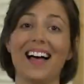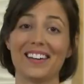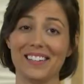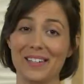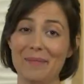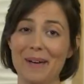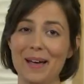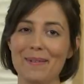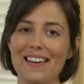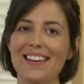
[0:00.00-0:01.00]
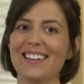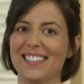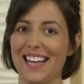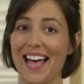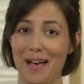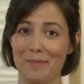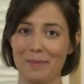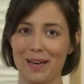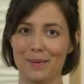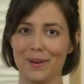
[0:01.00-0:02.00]
A clean baby is a happy
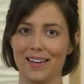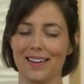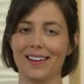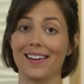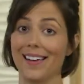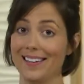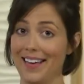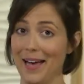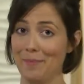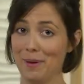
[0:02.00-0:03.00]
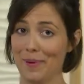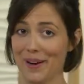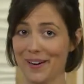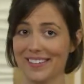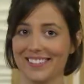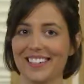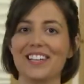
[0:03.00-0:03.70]
baby and a happy parent.